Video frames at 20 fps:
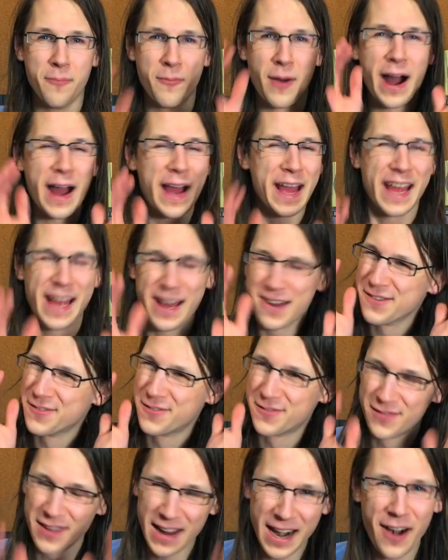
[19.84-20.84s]
My
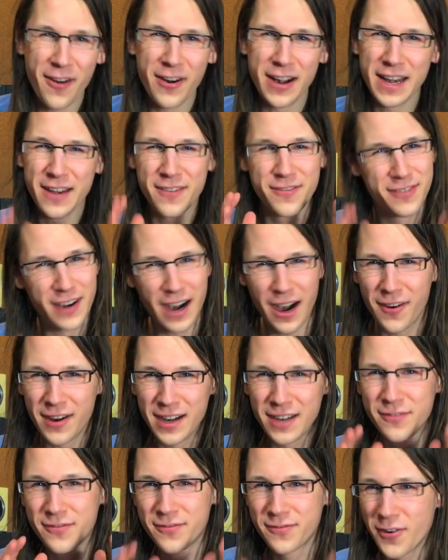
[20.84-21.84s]
very,
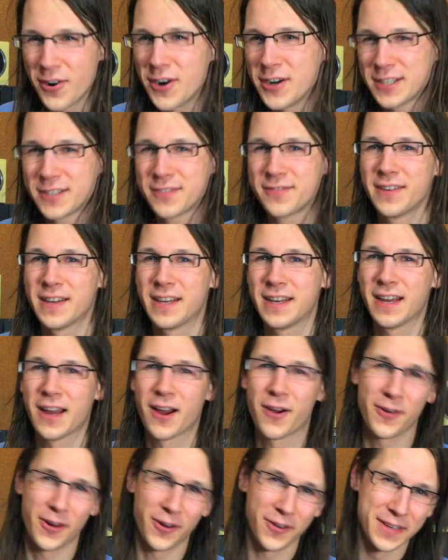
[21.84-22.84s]
very first
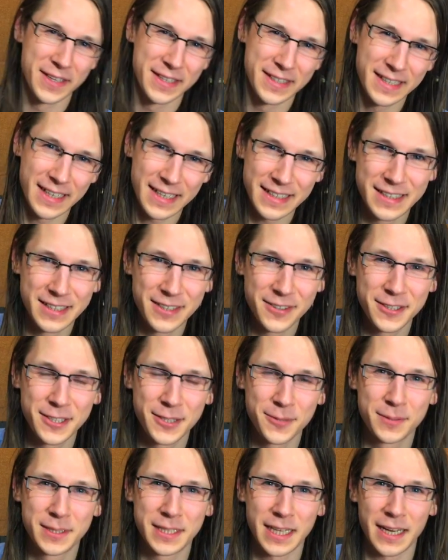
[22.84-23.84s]
video on this
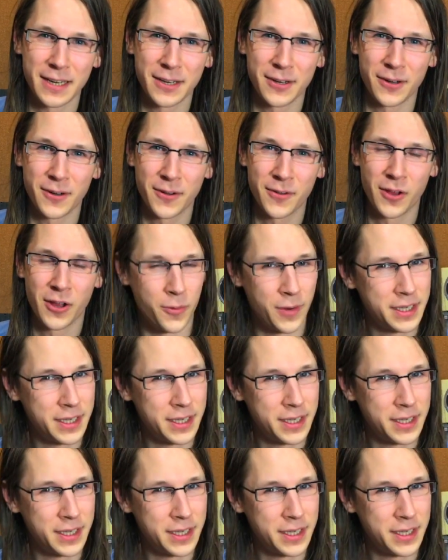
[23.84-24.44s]
YouTube channel,